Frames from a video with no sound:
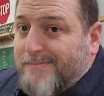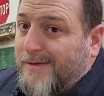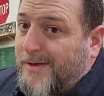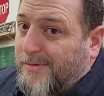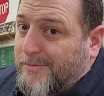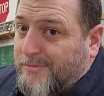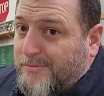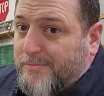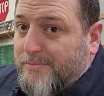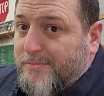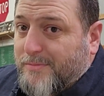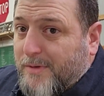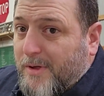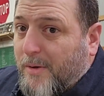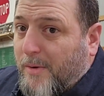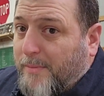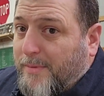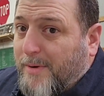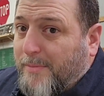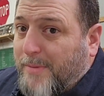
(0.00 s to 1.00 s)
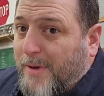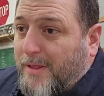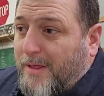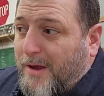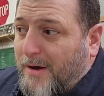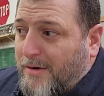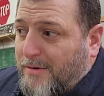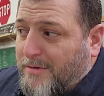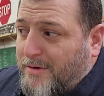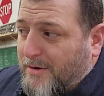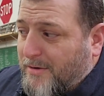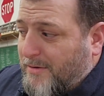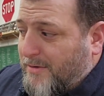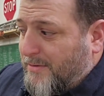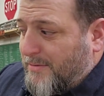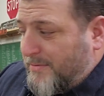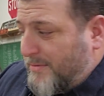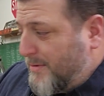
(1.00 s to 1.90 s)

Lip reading: I'm hoping the Bel Air is here